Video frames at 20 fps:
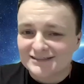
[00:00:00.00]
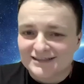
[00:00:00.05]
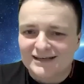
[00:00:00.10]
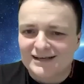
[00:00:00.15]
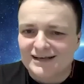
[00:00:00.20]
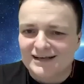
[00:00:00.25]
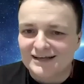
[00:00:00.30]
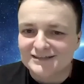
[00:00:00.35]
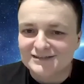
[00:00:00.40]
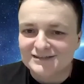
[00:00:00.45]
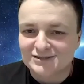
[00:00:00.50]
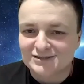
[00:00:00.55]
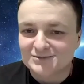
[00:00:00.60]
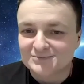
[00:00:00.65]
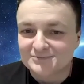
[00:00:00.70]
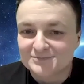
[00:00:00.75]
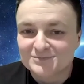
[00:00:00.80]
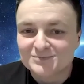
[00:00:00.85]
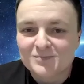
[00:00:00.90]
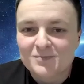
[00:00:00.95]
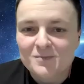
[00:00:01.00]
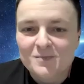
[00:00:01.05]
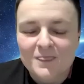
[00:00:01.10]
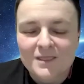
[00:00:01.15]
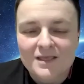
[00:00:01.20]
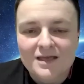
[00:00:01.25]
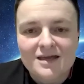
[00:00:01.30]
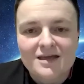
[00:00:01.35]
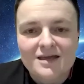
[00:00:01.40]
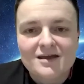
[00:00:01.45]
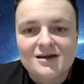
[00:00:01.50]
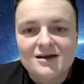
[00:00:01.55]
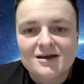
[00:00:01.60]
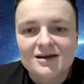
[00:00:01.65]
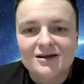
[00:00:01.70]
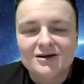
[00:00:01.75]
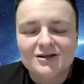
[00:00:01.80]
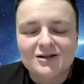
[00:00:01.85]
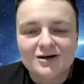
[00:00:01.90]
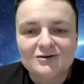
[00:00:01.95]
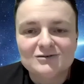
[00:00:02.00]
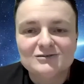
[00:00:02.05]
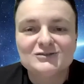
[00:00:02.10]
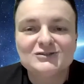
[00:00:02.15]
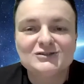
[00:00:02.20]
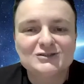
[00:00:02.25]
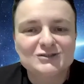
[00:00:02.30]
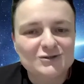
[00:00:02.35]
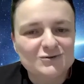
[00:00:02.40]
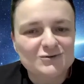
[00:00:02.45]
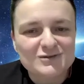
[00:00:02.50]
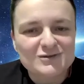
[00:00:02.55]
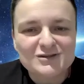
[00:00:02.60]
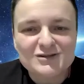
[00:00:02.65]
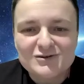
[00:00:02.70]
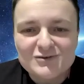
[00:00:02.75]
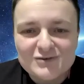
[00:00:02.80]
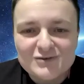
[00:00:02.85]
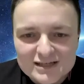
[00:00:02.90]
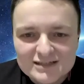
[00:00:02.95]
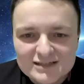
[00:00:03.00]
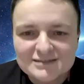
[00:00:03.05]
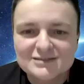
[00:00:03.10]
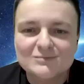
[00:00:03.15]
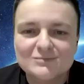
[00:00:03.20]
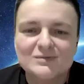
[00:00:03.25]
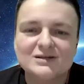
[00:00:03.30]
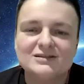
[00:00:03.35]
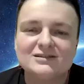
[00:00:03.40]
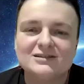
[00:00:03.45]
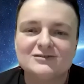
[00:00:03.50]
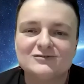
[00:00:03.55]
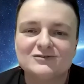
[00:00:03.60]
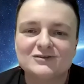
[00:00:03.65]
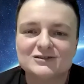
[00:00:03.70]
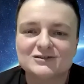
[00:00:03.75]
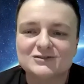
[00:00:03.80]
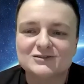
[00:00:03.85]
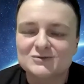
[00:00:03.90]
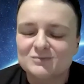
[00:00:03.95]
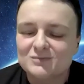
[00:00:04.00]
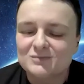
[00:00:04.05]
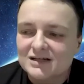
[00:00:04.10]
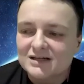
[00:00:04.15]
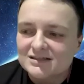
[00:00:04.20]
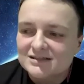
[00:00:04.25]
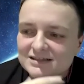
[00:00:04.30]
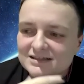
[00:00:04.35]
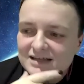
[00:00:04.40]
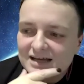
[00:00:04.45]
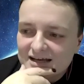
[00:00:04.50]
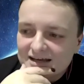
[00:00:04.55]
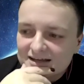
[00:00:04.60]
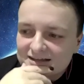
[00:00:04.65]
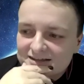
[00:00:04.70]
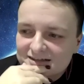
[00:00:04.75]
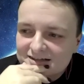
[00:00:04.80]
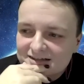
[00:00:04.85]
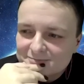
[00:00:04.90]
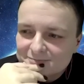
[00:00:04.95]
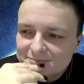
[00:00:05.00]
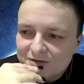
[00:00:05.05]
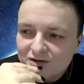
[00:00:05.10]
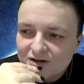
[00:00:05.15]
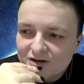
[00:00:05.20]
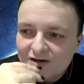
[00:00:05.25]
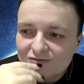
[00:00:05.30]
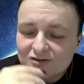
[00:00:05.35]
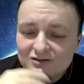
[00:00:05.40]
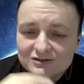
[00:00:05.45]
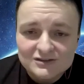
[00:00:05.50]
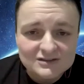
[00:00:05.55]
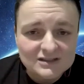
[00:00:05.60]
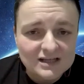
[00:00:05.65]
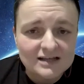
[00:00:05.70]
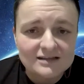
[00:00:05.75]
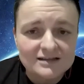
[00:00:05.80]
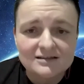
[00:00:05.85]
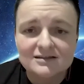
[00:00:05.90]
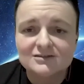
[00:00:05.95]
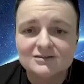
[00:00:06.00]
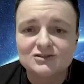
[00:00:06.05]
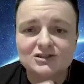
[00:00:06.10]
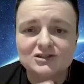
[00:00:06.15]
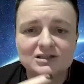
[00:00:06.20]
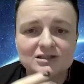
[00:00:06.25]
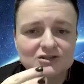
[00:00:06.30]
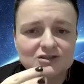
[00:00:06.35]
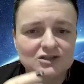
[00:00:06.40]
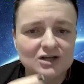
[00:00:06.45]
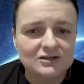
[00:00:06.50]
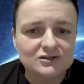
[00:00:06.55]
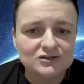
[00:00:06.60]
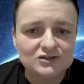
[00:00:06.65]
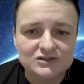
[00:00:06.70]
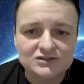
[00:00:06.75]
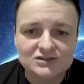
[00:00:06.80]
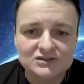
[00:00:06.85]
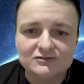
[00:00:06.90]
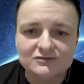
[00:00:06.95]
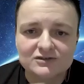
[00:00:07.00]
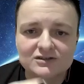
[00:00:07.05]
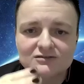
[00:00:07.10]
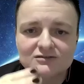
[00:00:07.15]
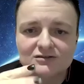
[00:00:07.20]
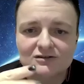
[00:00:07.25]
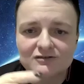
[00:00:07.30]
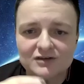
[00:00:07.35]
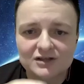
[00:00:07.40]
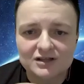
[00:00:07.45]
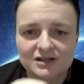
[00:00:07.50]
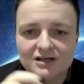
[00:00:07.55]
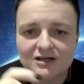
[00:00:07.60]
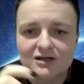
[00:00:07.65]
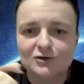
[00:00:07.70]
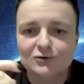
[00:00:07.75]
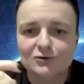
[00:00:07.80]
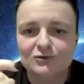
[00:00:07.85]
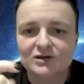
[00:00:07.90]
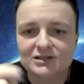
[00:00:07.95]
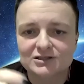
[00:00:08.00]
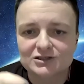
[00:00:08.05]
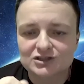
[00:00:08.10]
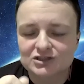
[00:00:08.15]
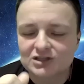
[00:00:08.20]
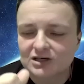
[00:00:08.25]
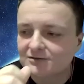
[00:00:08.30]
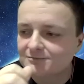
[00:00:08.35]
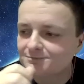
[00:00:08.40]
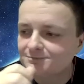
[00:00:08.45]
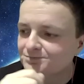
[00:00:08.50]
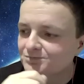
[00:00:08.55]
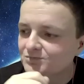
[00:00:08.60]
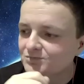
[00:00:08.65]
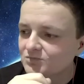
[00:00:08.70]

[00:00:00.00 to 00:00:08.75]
I guess. So there is a big difference. But yeah, you have to understand that each country is different. Slovenia, Croatia,